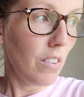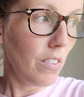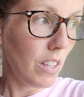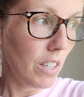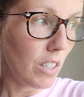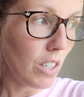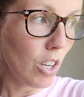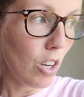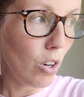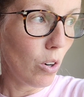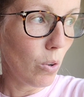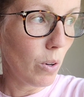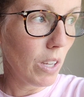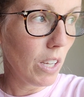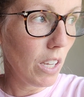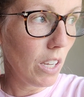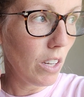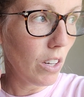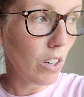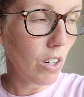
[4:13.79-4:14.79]
then go
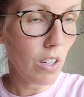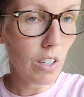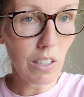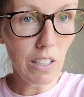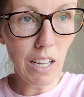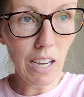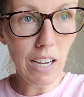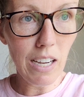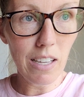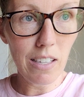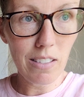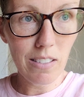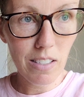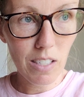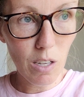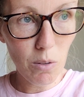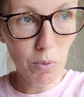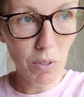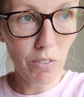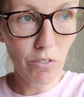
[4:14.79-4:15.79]
here lies
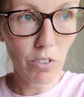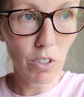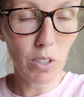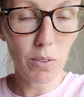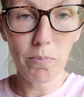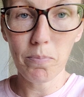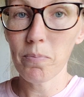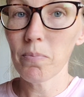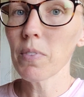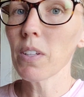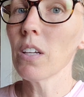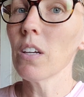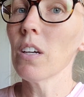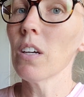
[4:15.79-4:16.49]
coming from